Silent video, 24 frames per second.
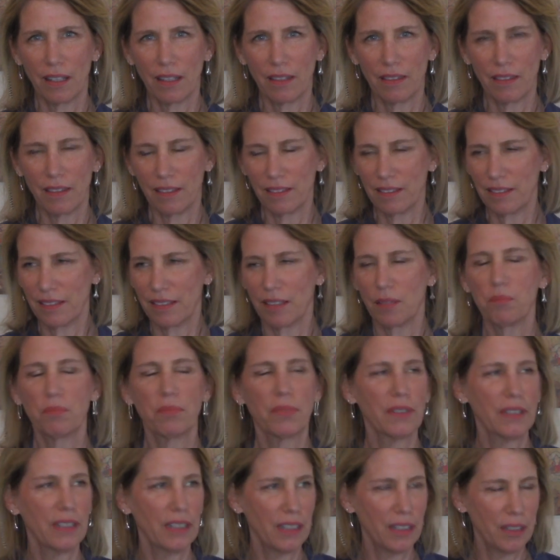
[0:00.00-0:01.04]
than
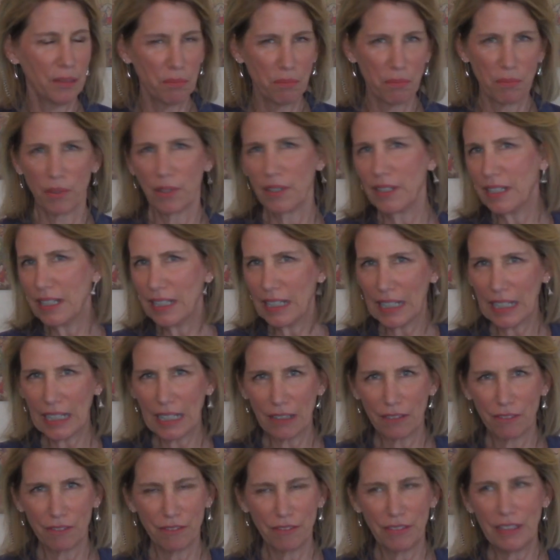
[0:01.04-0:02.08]
simply breeding
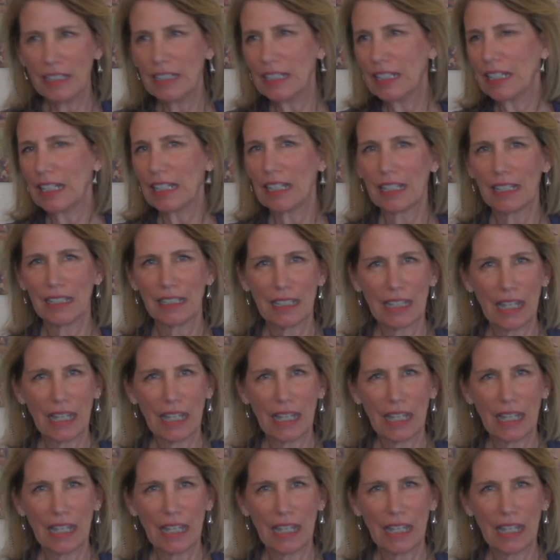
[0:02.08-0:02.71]
and feeding and